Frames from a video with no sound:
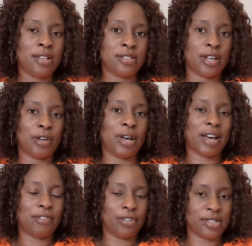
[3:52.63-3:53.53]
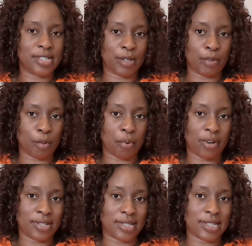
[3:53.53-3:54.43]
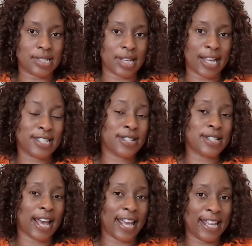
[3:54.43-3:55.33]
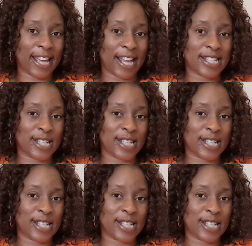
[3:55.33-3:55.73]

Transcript: So have a look to see what your policy says, because ACAS,